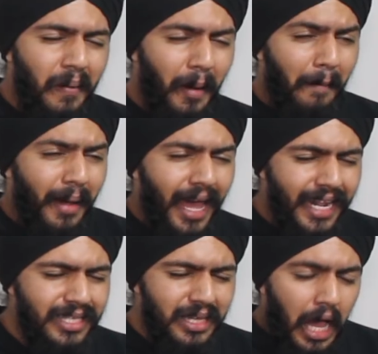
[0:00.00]
my
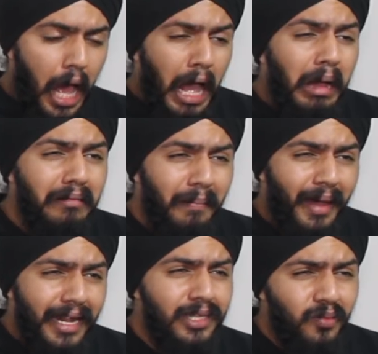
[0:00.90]
parents
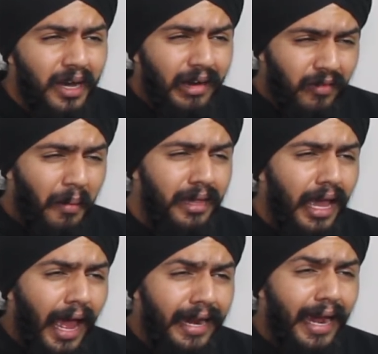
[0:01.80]
work for
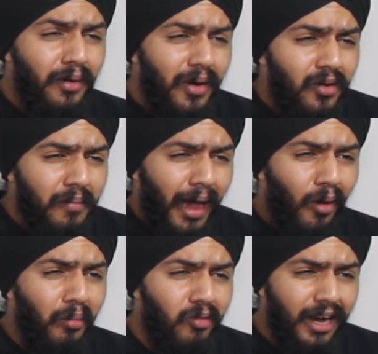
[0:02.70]
me and I don't do my
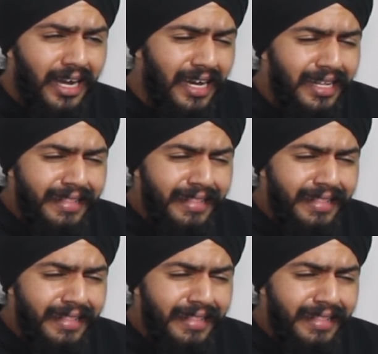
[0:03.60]
homework.